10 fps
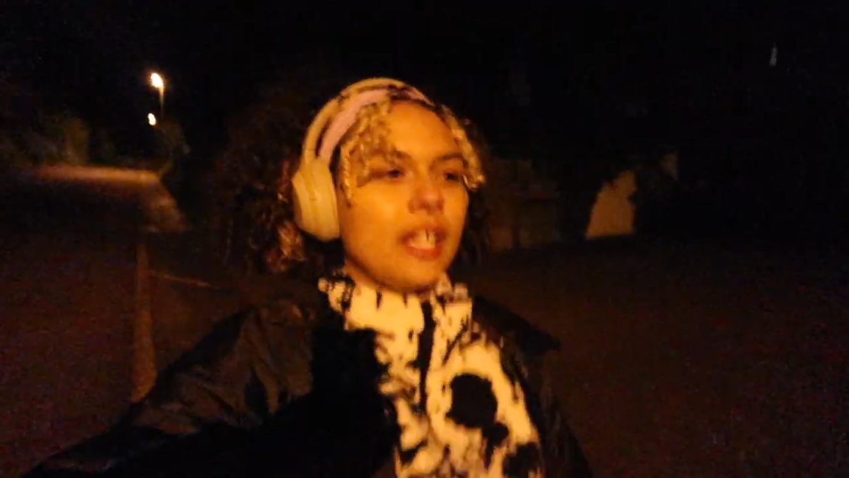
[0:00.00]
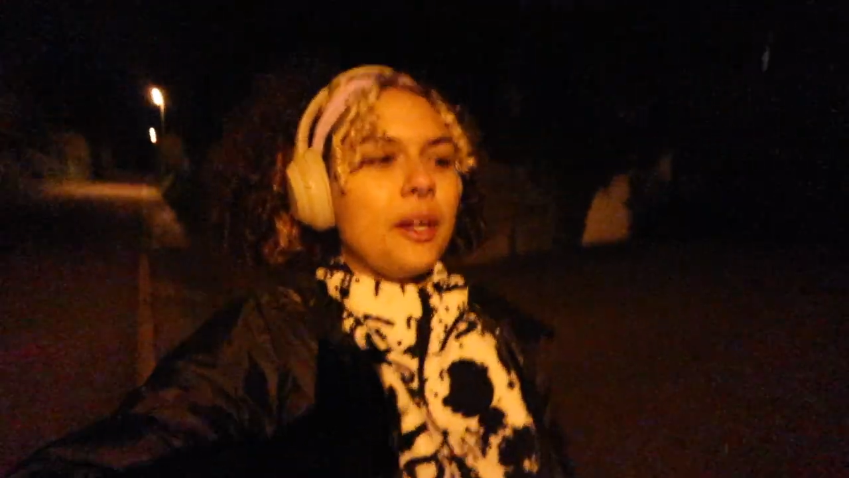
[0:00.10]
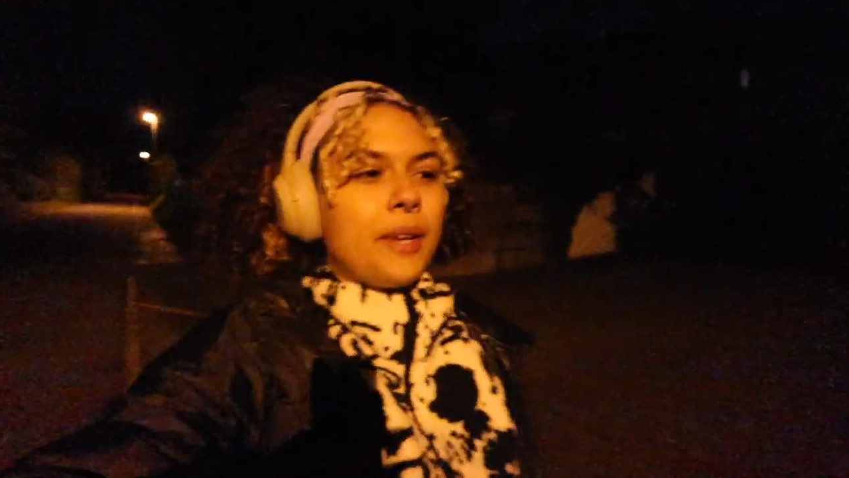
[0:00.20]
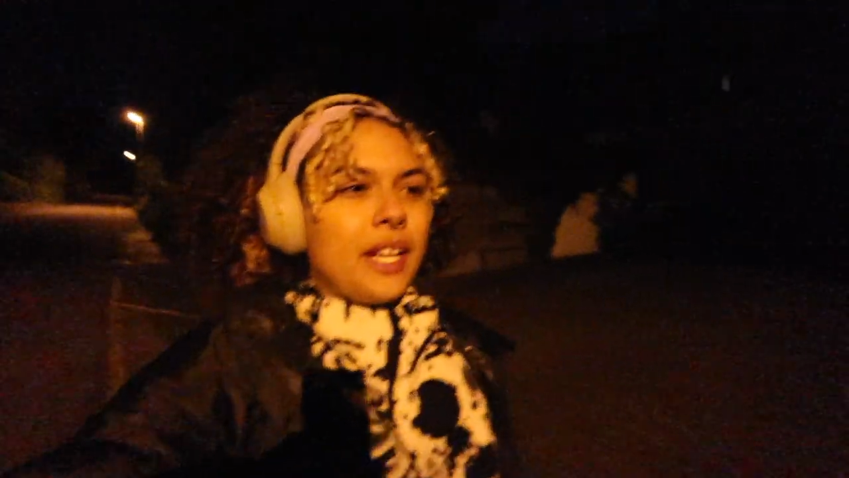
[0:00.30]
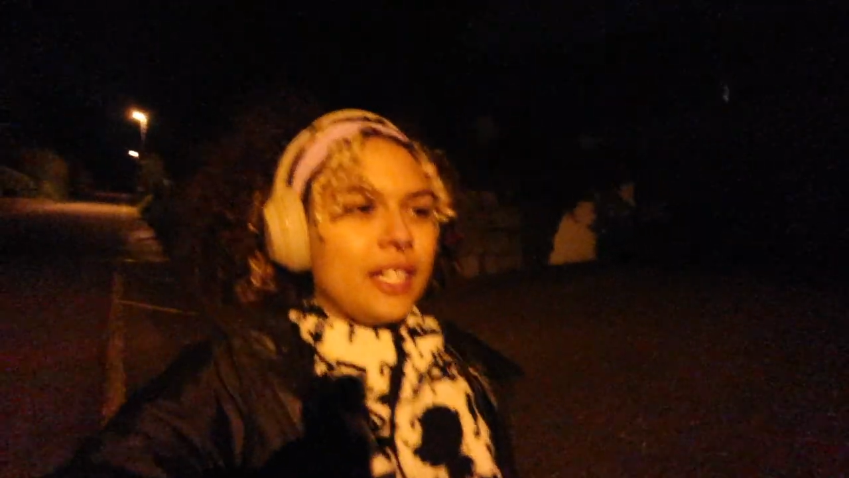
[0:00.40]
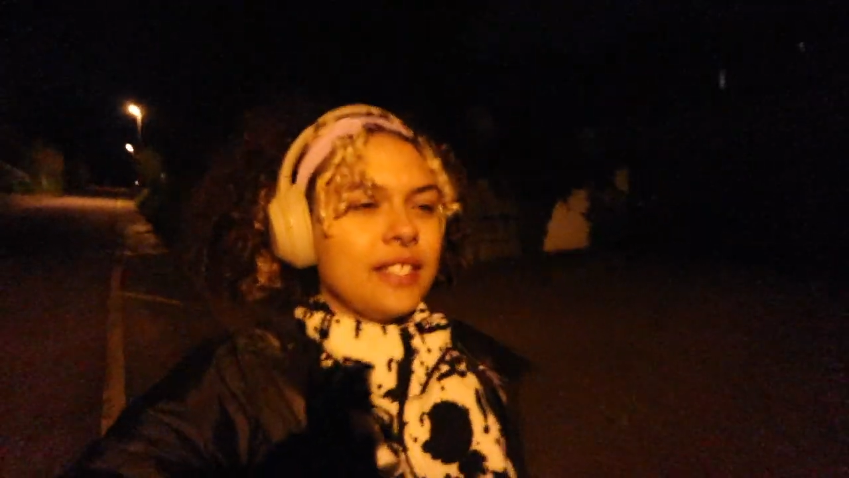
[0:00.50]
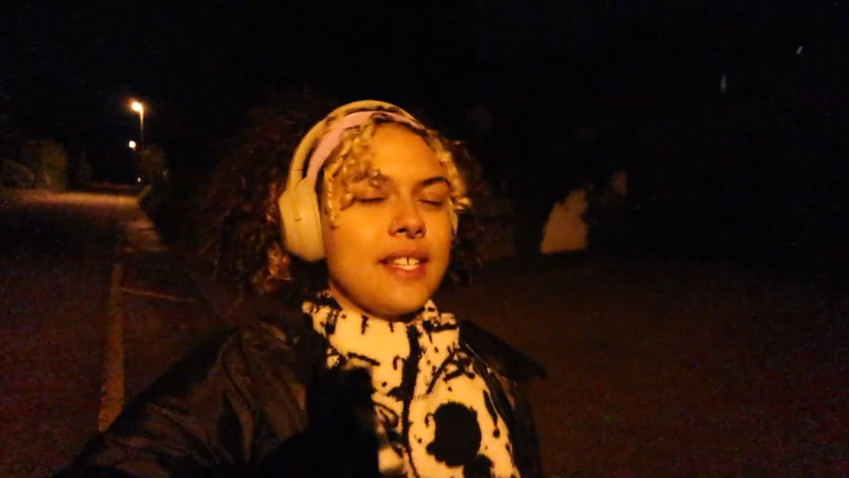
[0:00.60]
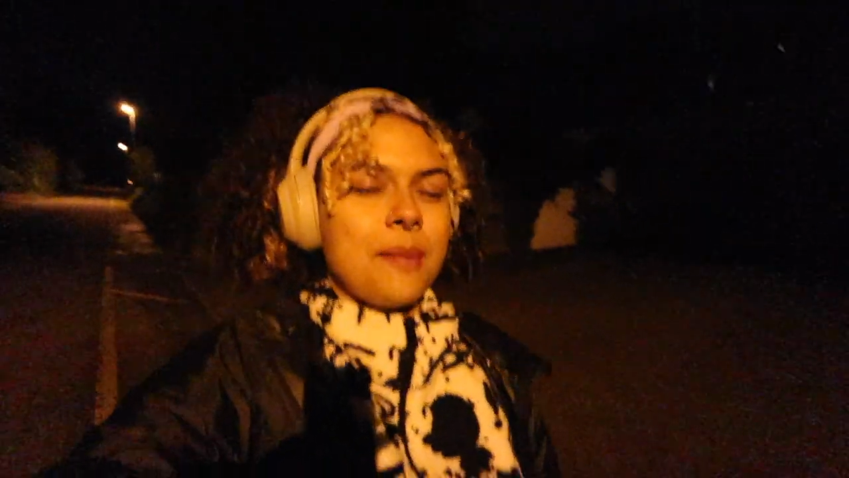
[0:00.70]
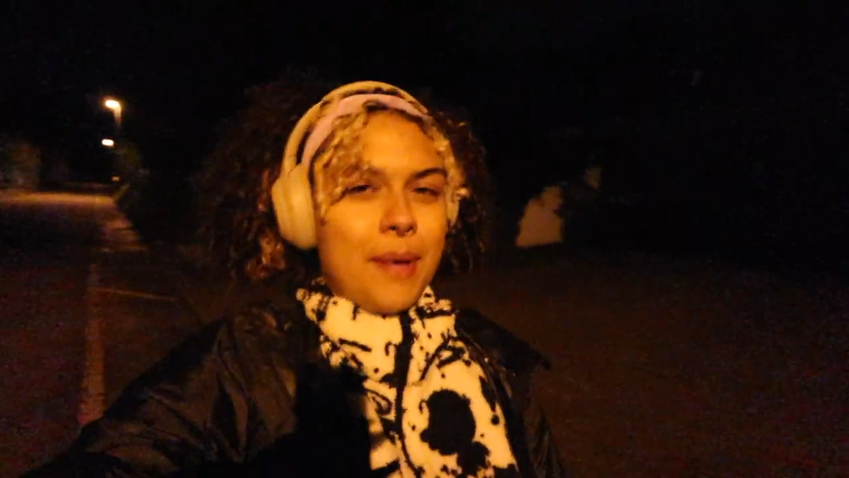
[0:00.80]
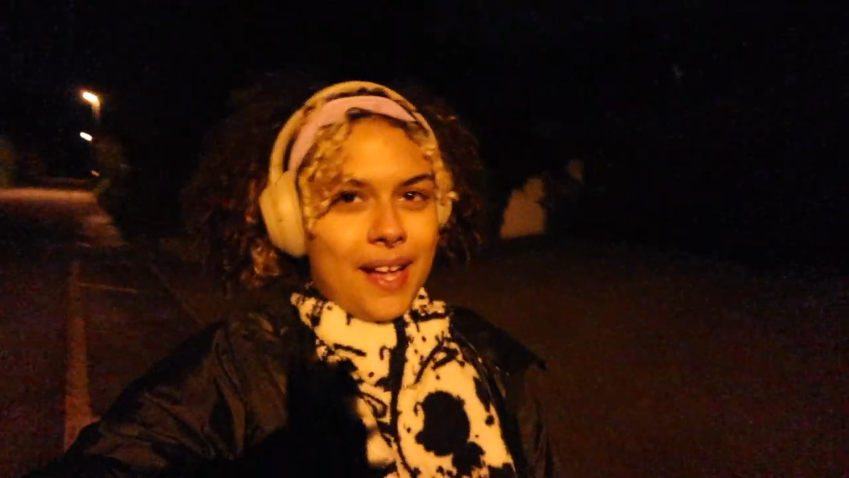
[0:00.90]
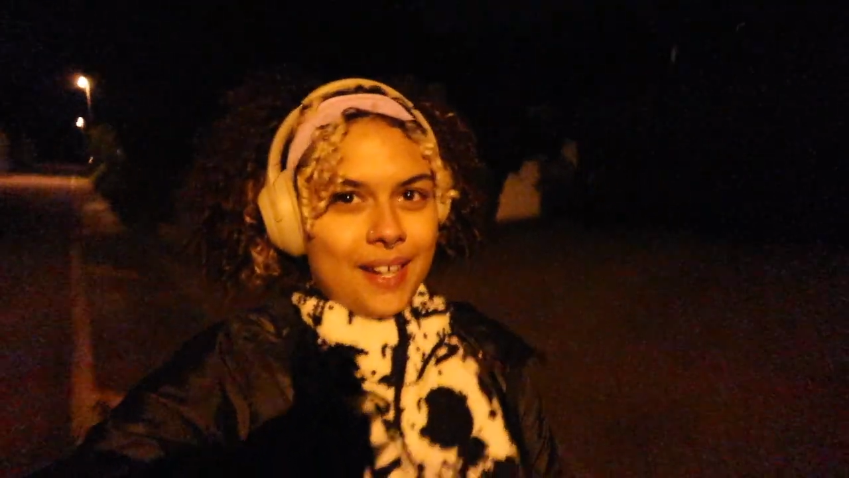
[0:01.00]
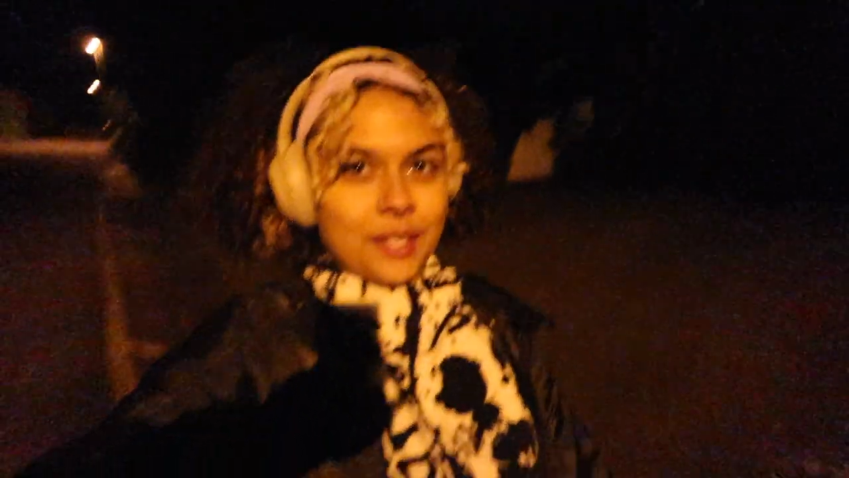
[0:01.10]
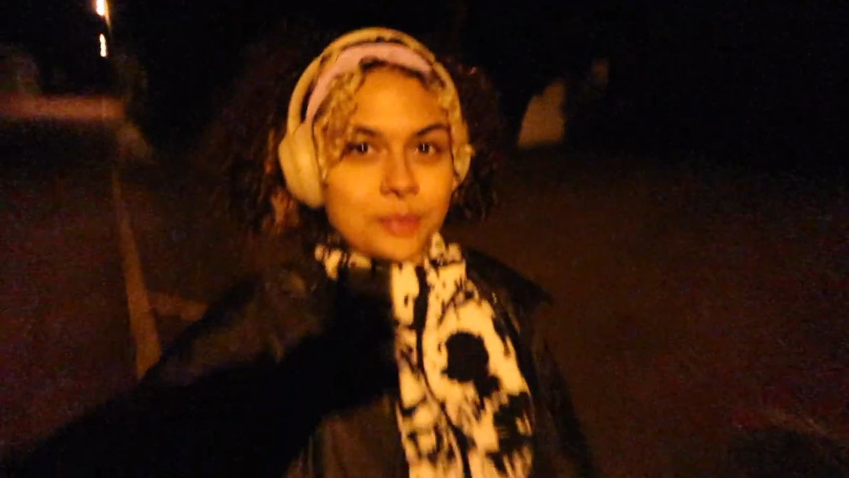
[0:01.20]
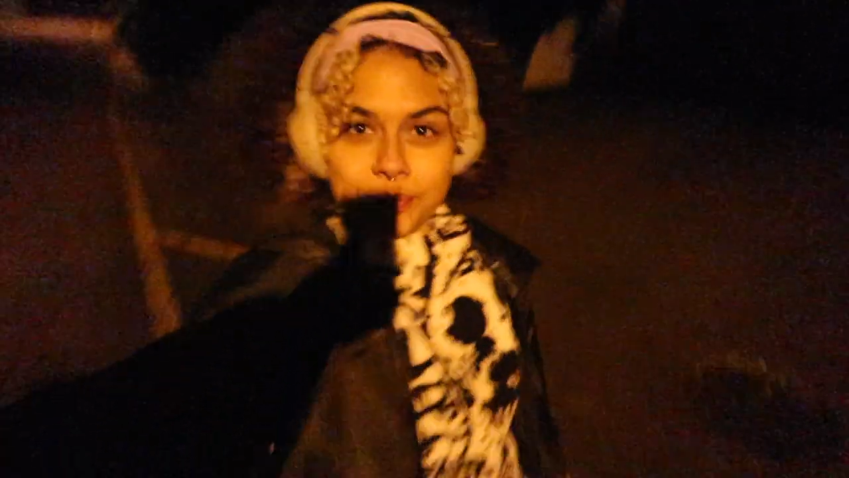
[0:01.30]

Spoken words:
going to bed.